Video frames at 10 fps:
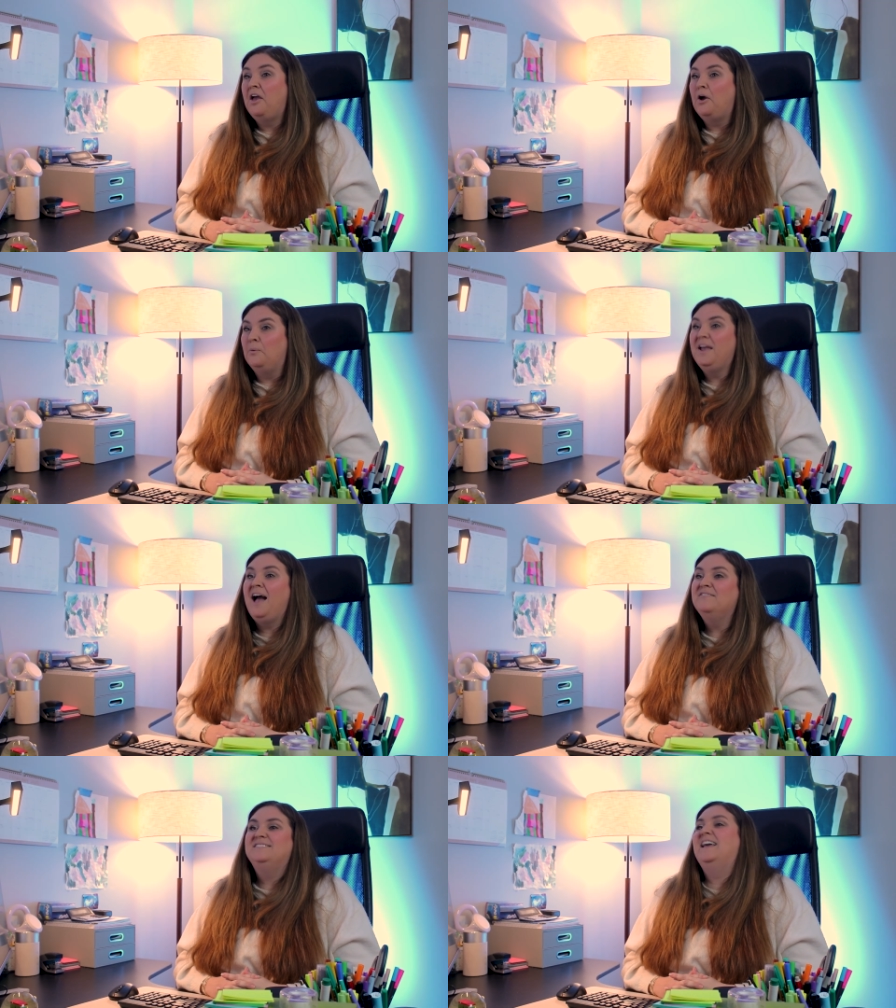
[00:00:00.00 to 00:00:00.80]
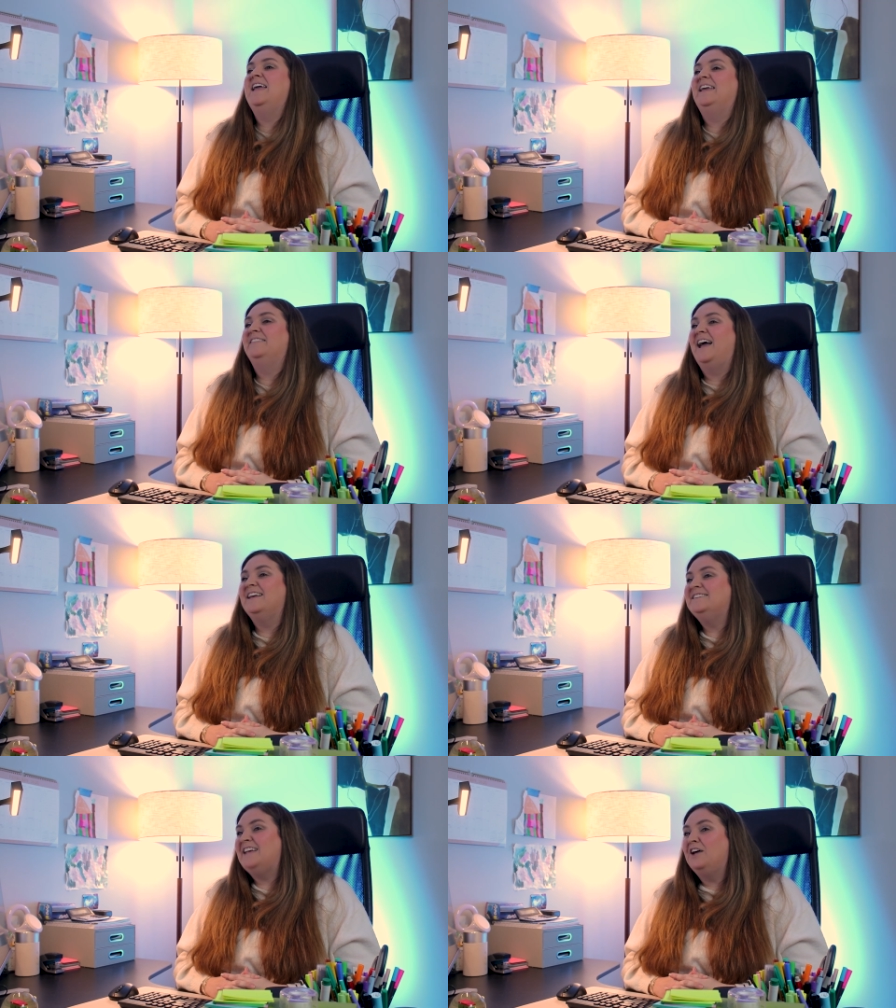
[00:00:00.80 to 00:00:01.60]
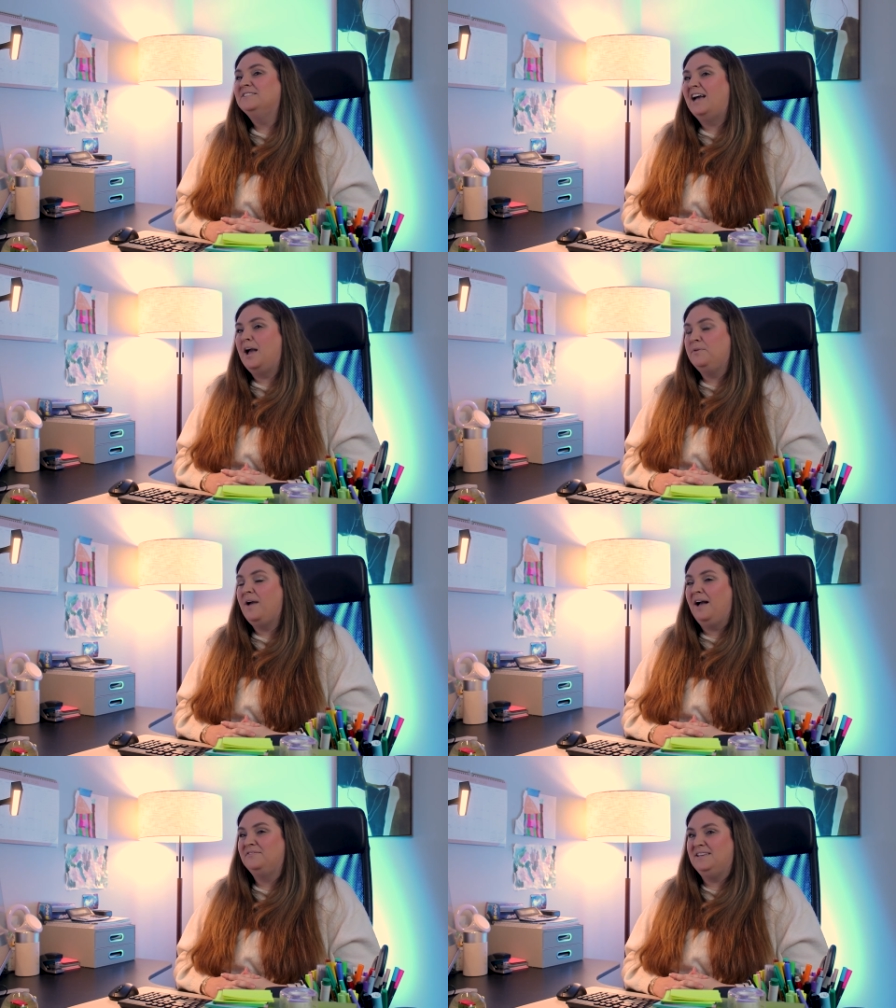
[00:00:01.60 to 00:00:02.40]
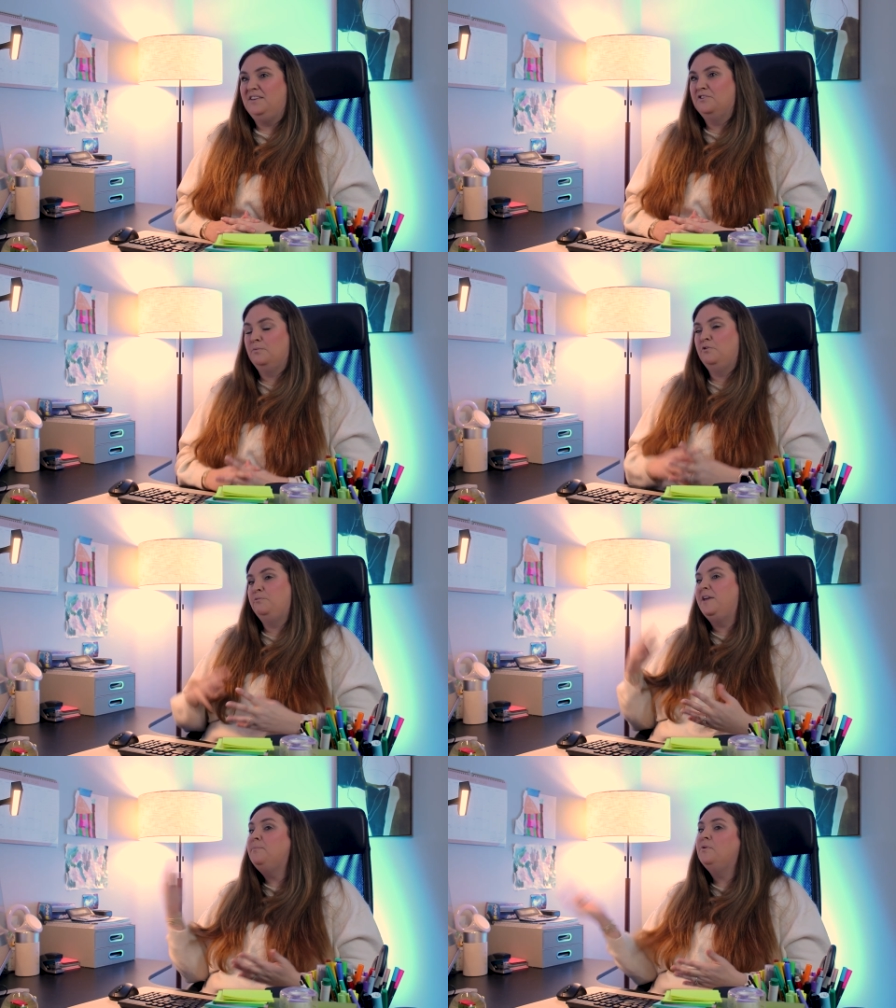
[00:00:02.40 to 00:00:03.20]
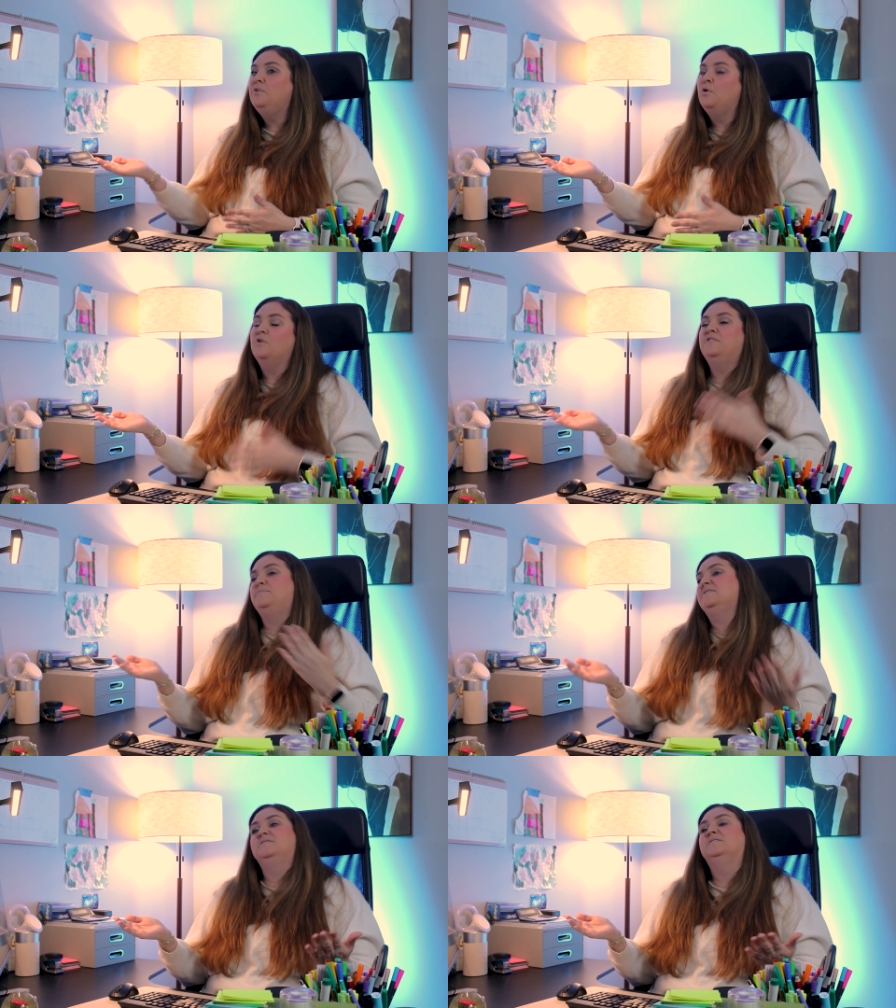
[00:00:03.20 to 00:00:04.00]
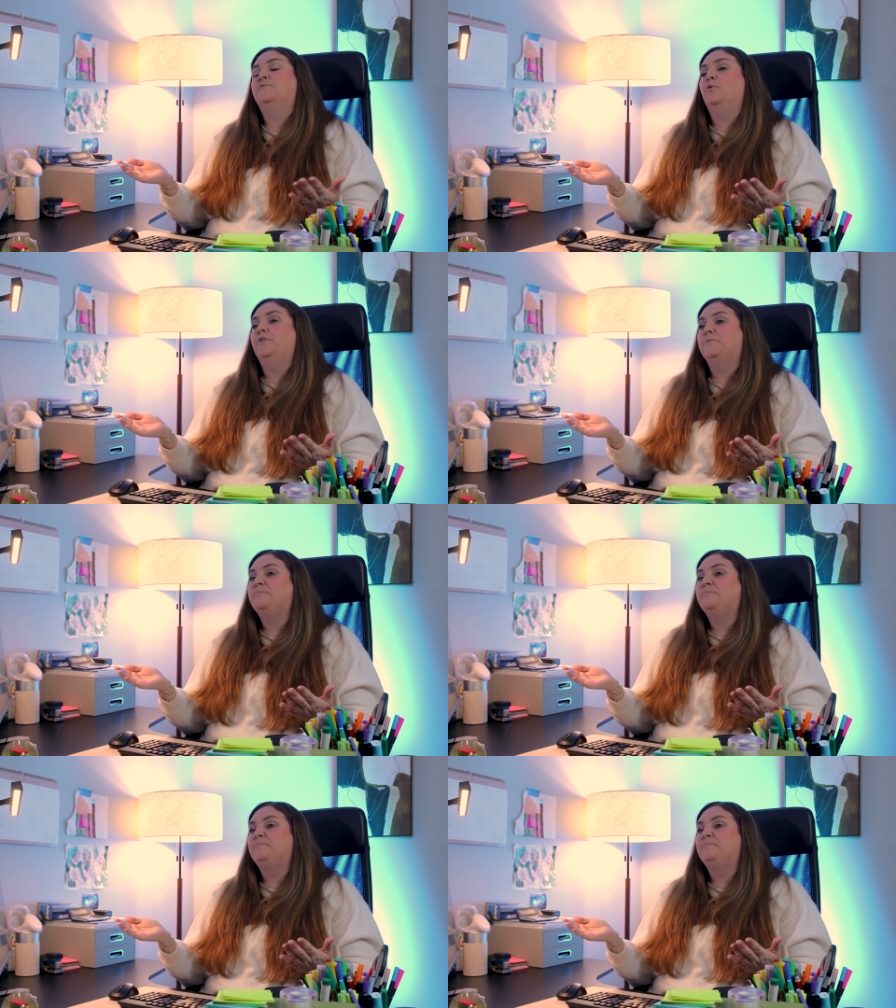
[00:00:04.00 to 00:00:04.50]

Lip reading: We have a saying that in downtime, you have to either move people or the business forward.